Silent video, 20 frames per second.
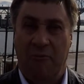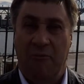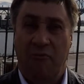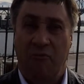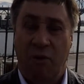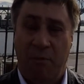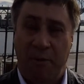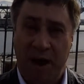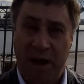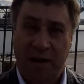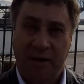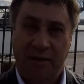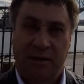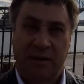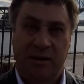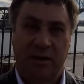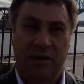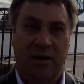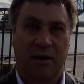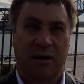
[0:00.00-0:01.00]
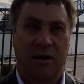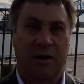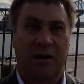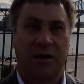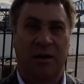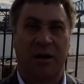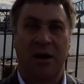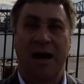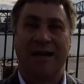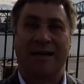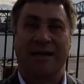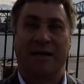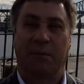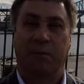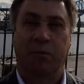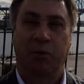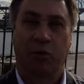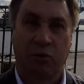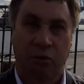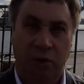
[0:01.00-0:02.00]
repairs,
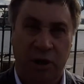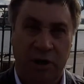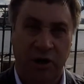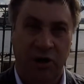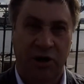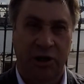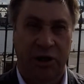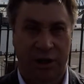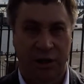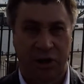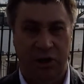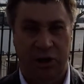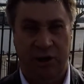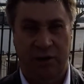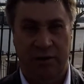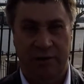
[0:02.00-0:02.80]
depreciation